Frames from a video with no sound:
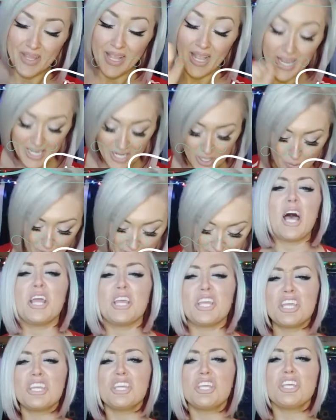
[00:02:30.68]
Anyway, a
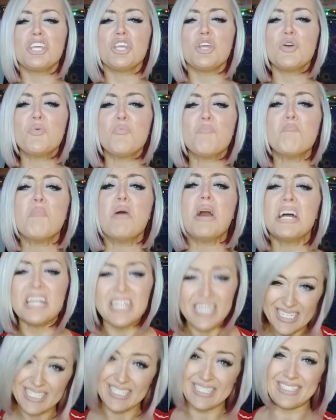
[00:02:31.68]

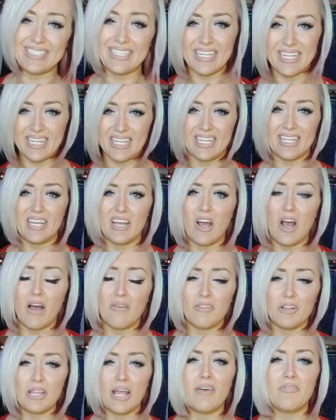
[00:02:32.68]
humongous city of
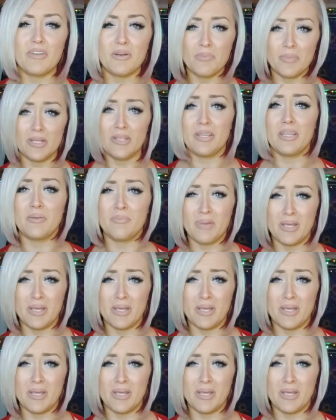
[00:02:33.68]
11 million